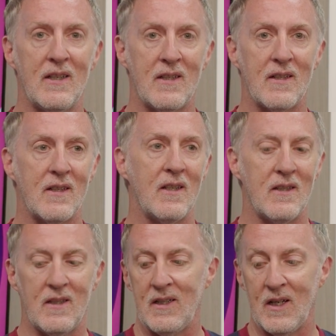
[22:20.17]
That
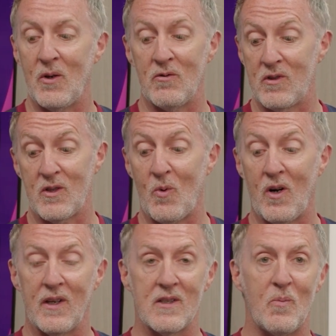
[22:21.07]

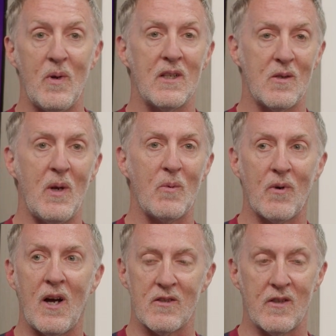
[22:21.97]
100-to-1. It's a big
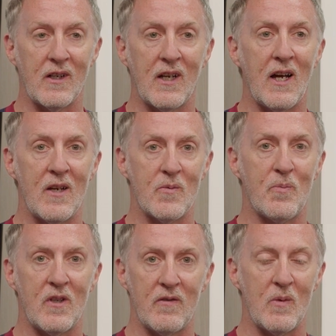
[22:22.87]
price on a guy who's
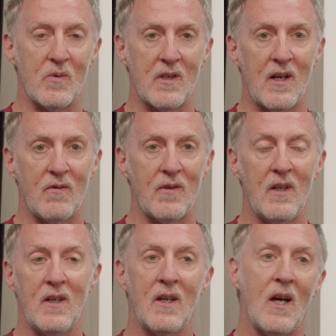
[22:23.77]
proven himself
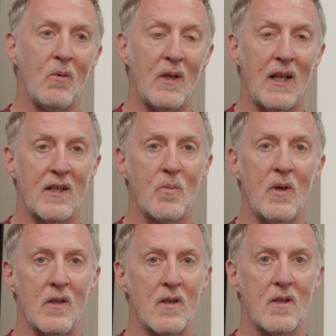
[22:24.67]
only last
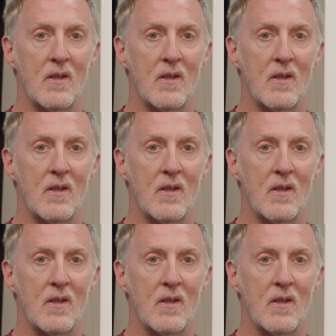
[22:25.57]
month.